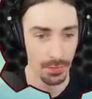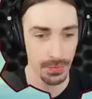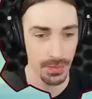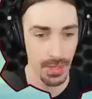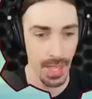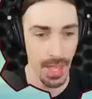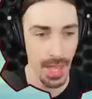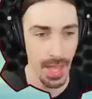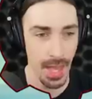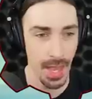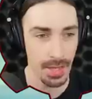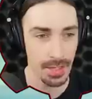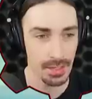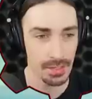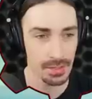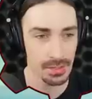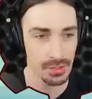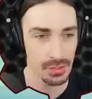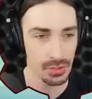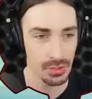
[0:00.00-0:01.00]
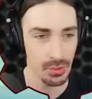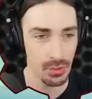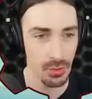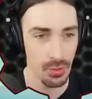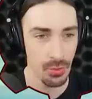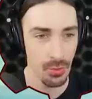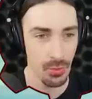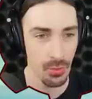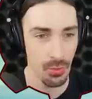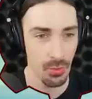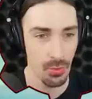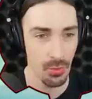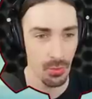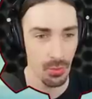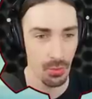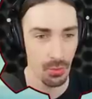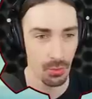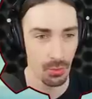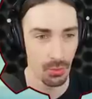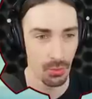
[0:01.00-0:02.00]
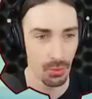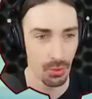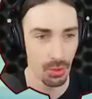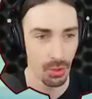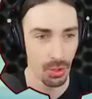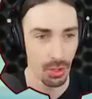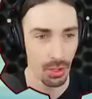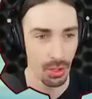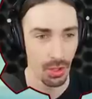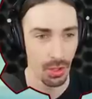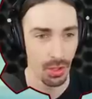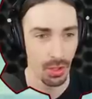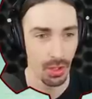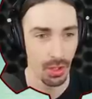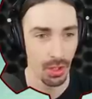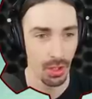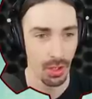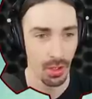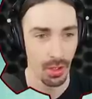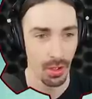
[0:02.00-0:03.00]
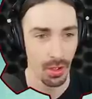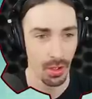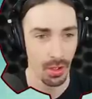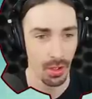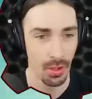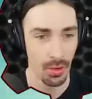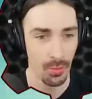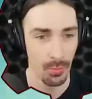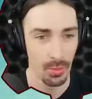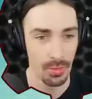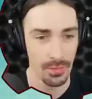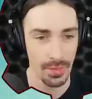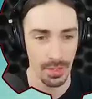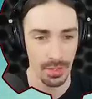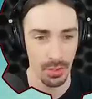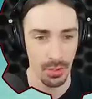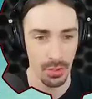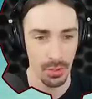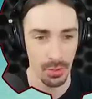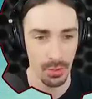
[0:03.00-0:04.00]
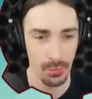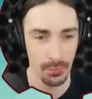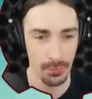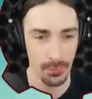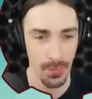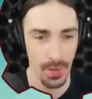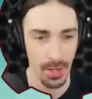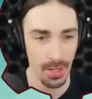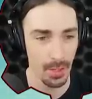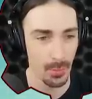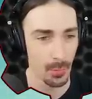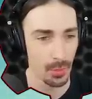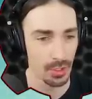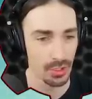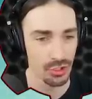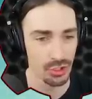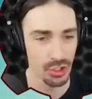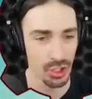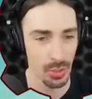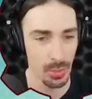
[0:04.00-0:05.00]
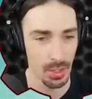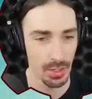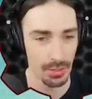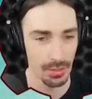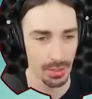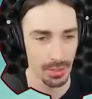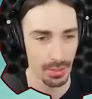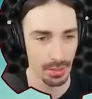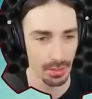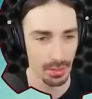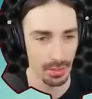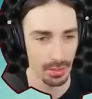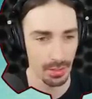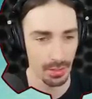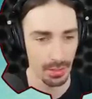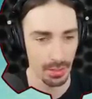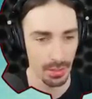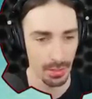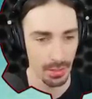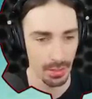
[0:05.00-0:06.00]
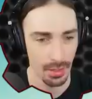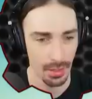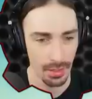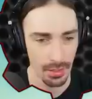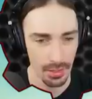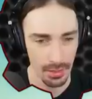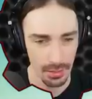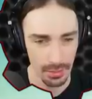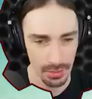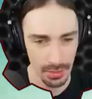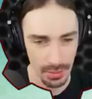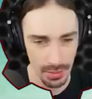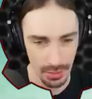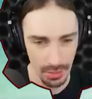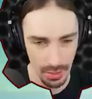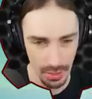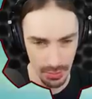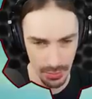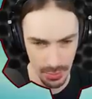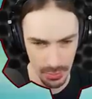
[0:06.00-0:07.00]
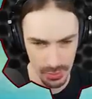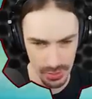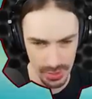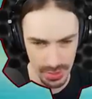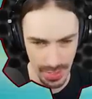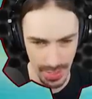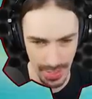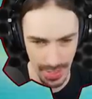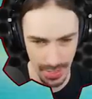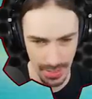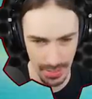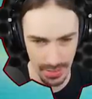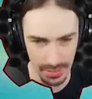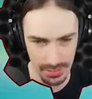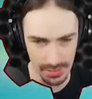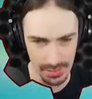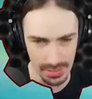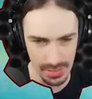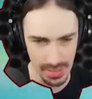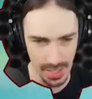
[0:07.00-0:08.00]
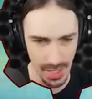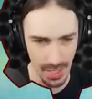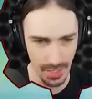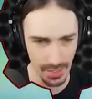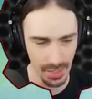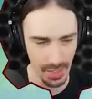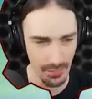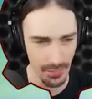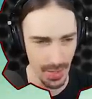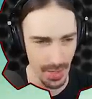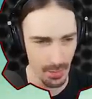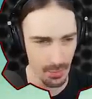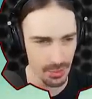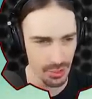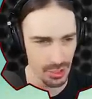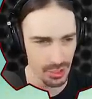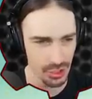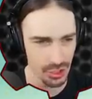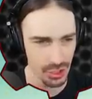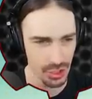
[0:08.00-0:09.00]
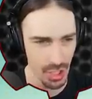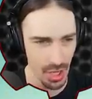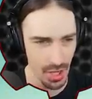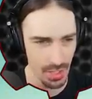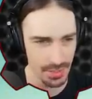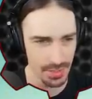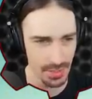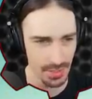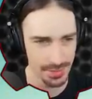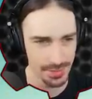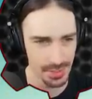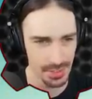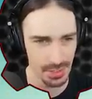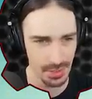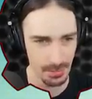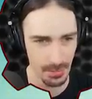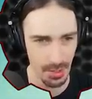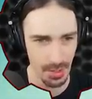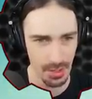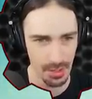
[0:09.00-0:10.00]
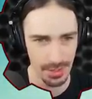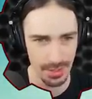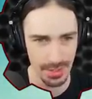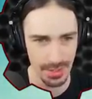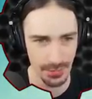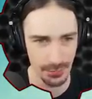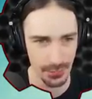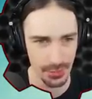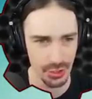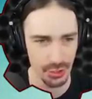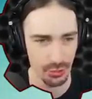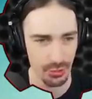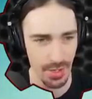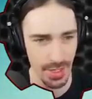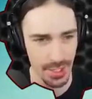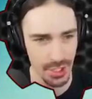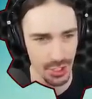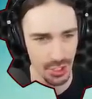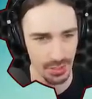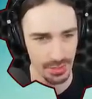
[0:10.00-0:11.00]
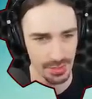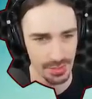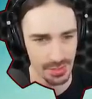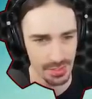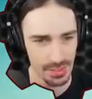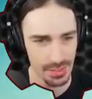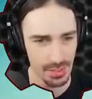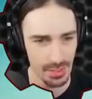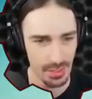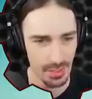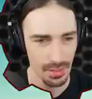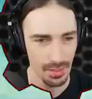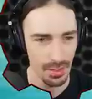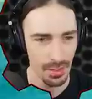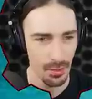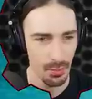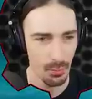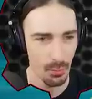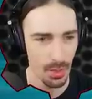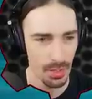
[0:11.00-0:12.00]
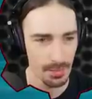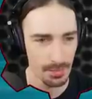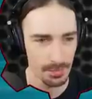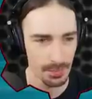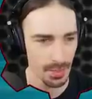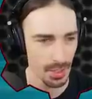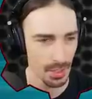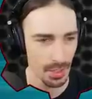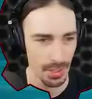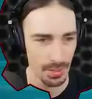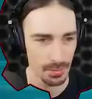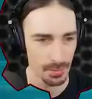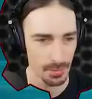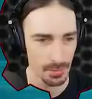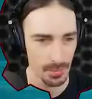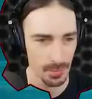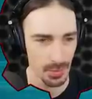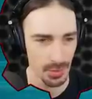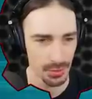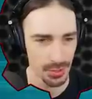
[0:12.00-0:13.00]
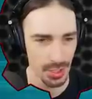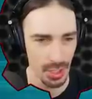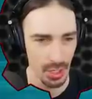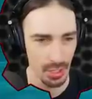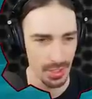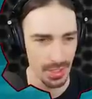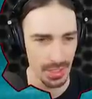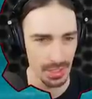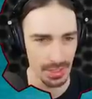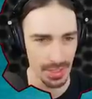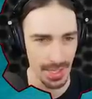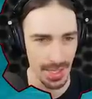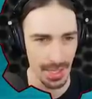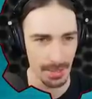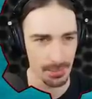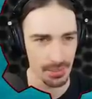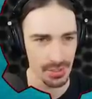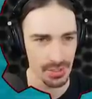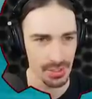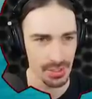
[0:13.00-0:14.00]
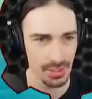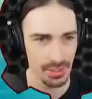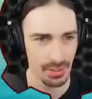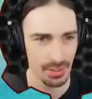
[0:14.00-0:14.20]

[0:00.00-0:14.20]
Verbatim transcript: That is cool. We've got a whole firework show out here. Look at all those cannons. I love how it just shotguns them all in different directions. All right, building already collapsed.